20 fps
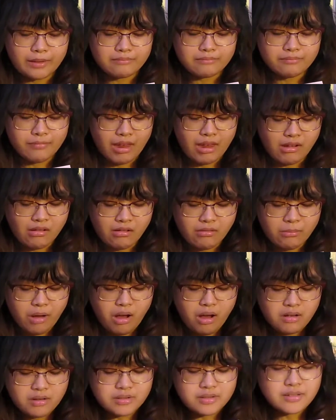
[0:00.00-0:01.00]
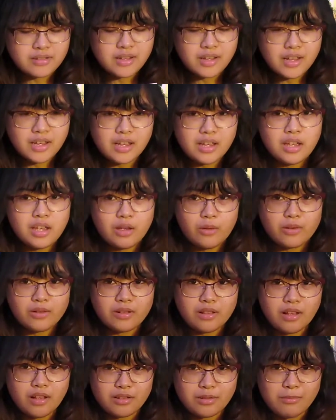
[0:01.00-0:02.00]
mailbox, it was a
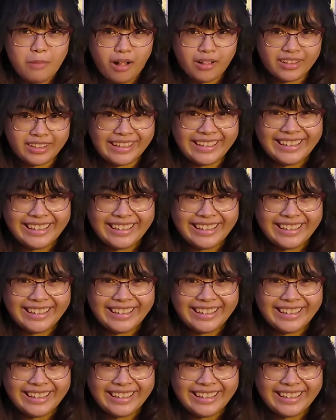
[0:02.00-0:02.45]
lot smaller.